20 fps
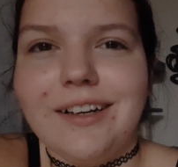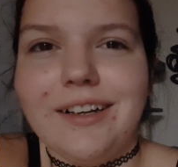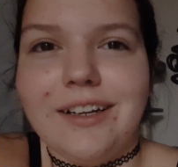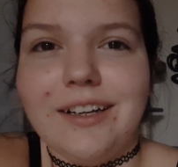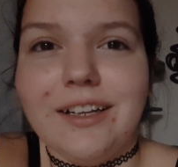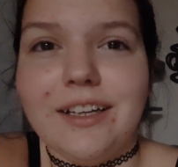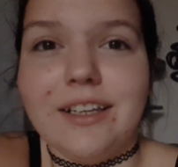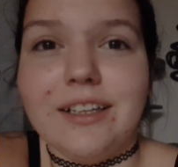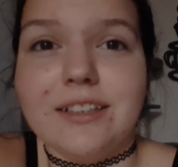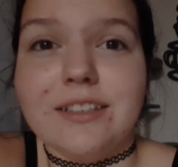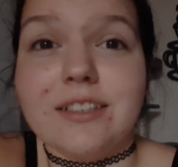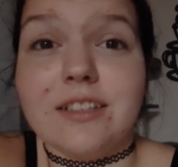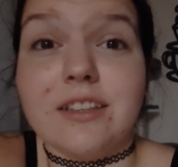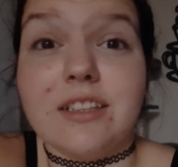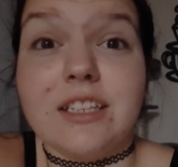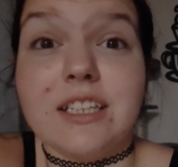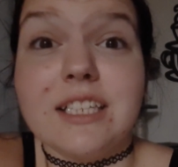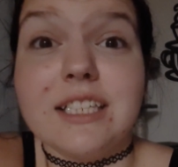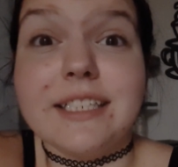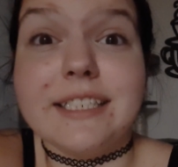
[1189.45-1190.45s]
and
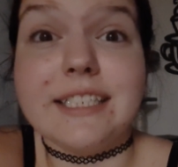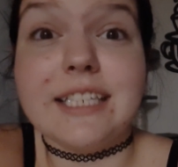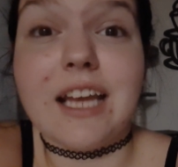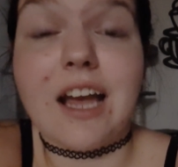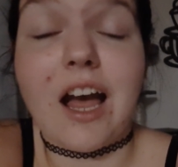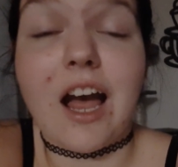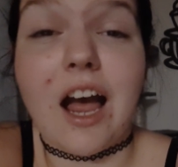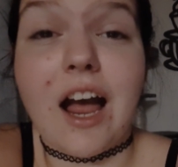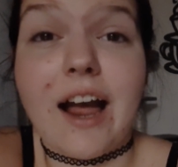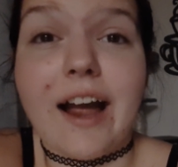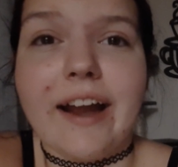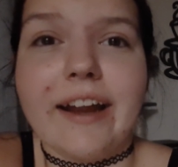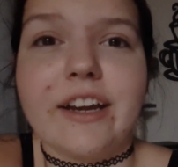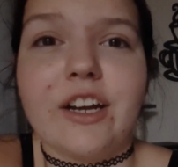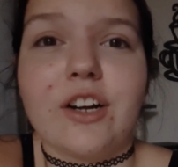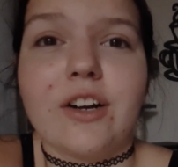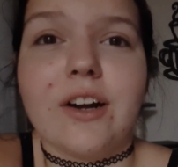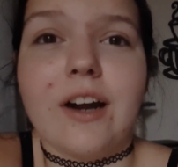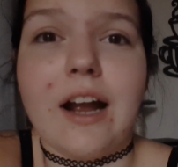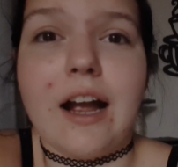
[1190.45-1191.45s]
the
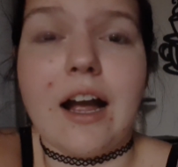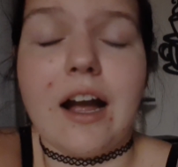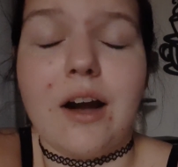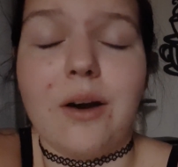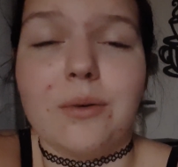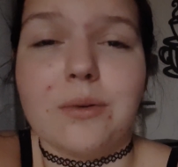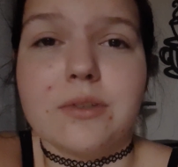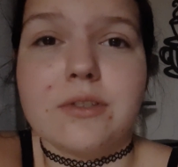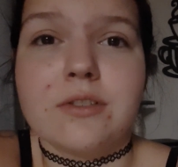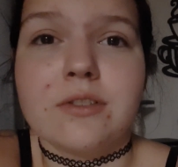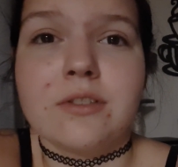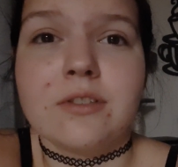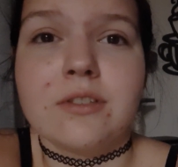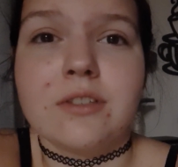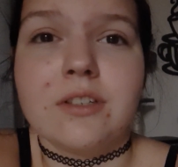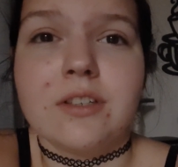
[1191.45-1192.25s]
entire house,